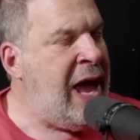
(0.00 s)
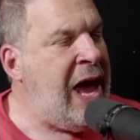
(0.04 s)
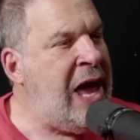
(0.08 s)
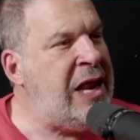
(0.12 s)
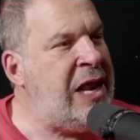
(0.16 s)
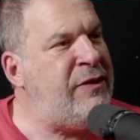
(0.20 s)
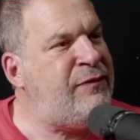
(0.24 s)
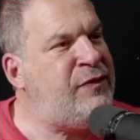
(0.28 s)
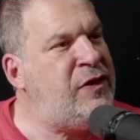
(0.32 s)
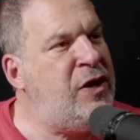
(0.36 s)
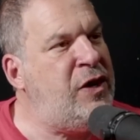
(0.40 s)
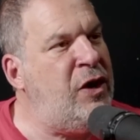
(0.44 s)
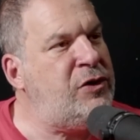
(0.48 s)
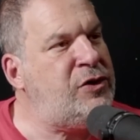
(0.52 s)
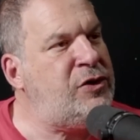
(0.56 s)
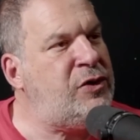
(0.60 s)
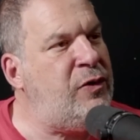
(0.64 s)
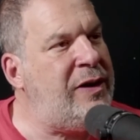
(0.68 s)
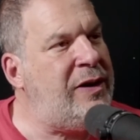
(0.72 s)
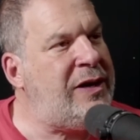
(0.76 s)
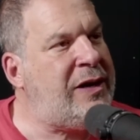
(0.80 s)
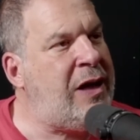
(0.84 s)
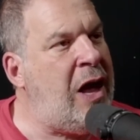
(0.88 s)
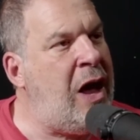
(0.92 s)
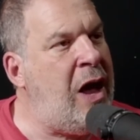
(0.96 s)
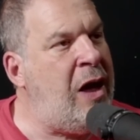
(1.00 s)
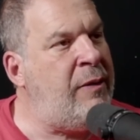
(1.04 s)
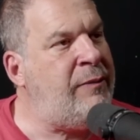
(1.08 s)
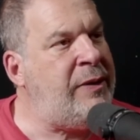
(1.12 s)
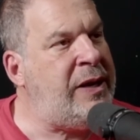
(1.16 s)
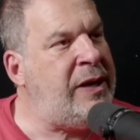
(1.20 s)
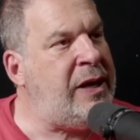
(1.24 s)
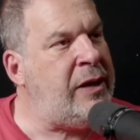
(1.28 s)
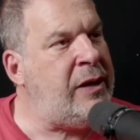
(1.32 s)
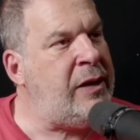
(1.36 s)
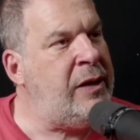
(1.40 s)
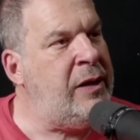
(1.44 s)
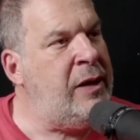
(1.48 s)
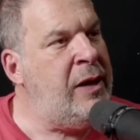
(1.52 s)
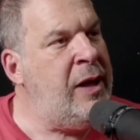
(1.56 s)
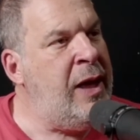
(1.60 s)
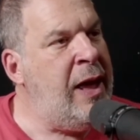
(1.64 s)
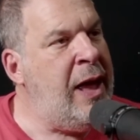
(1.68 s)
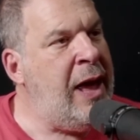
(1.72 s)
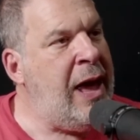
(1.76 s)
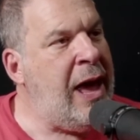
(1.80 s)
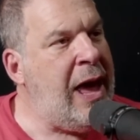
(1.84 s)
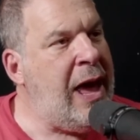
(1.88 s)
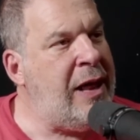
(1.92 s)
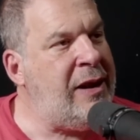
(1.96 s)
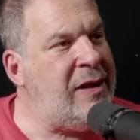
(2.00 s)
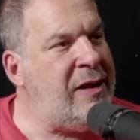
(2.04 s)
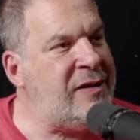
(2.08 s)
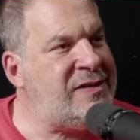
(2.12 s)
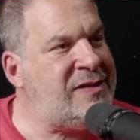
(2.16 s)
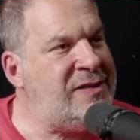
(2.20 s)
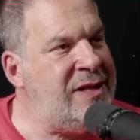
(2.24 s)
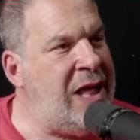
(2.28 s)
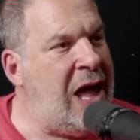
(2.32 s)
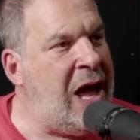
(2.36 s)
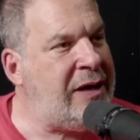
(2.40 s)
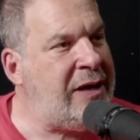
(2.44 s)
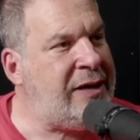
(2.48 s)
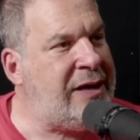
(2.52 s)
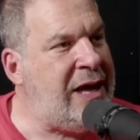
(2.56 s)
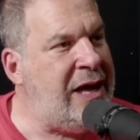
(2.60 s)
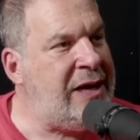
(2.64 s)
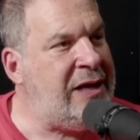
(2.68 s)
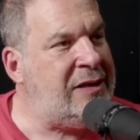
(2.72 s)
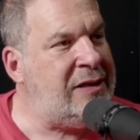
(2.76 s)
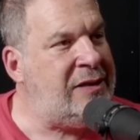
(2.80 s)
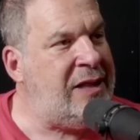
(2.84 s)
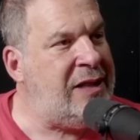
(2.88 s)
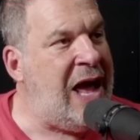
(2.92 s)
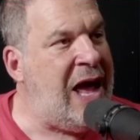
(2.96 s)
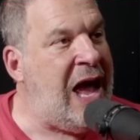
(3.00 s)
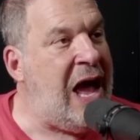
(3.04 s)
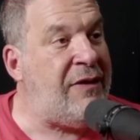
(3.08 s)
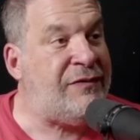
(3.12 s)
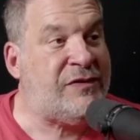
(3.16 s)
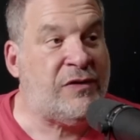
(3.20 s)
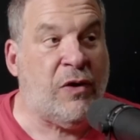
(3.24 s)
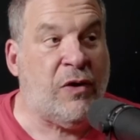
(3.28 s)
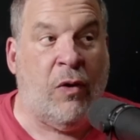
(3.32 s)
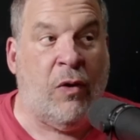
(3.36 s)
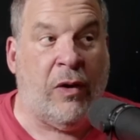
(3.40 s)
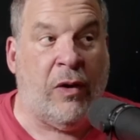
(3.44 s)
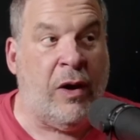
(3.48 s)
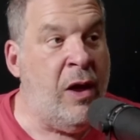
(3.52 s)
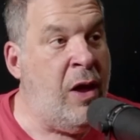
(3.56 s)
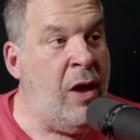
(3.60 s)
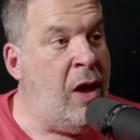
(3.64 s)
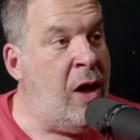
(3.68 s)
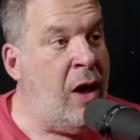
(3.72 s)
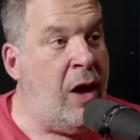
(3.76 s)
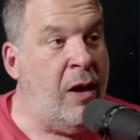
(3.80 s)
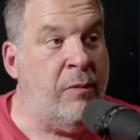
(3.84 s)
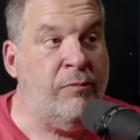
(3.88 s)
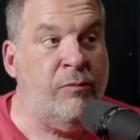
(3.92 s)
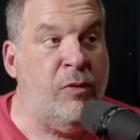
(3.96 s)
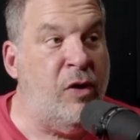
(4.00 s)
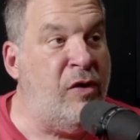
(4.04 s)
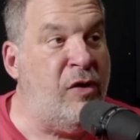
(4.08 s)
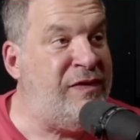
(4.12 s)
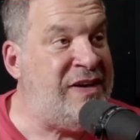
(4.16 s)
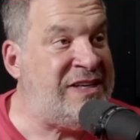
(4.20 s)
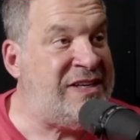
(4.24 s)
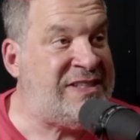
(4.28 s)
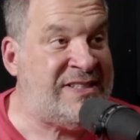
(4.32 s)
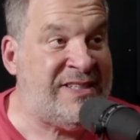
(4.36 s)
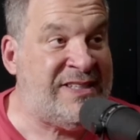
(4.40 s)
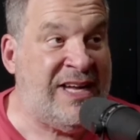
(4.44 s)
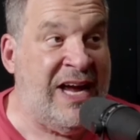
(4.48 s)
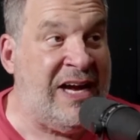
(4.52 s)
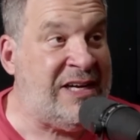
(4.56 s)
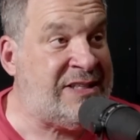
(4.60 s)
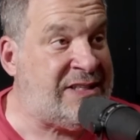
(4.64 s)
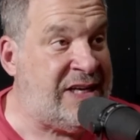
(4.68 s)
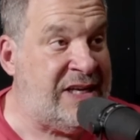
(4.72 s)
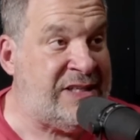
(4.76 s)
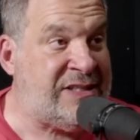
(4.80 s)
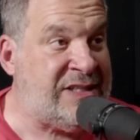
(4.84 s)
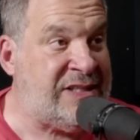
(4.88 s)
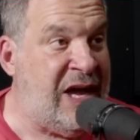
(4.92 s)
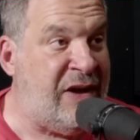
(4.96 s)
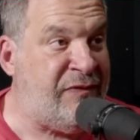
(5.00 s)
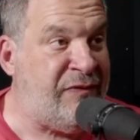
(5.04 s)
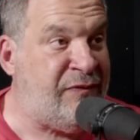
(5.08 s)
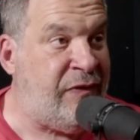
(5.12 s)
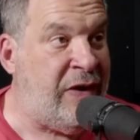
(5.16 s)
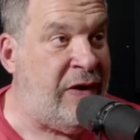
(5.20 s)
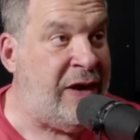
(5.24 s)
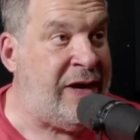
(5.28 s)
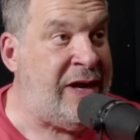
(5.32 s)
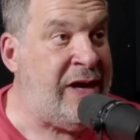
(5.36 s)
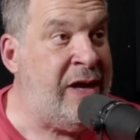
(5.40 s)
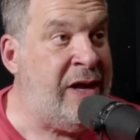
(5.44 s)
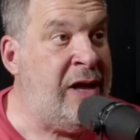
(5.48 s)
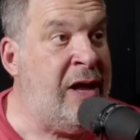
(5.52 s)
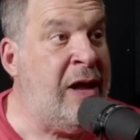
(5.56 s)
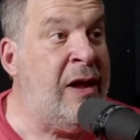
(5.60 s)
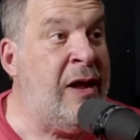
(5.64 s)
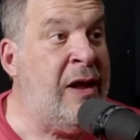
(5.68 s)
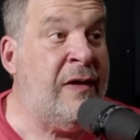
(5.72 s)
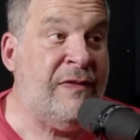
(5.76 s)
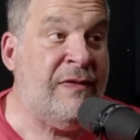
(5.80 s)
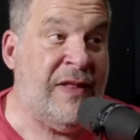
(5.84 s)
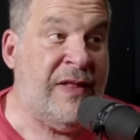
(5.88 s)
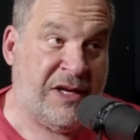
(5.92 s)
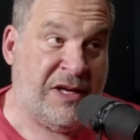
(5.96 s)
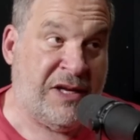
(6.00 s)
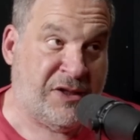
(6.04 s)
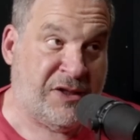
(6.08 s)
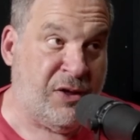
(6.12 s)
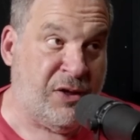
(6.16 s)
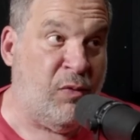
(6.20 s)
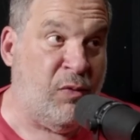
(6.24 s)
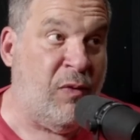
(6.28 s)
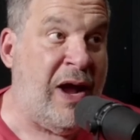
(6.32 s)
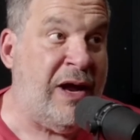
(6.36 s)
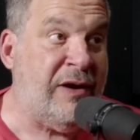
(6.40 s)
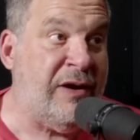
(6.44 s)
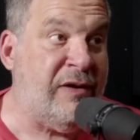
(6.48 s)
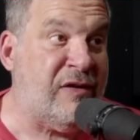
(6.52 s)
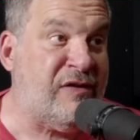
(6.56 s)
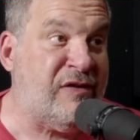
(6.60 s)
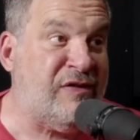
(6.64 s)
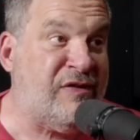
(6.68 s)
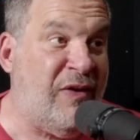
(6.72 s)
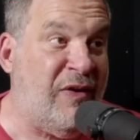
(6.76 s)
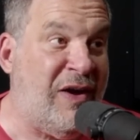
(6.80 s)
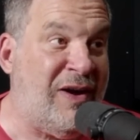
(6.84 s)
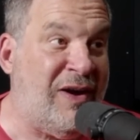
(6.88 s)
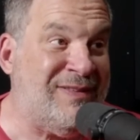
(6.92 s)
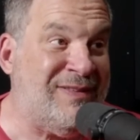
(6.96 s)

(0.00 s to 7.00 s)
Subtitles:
And if you're doing comedy and it's not getting laughs, or a movie stinks and it's not funny, that's the writer's fault.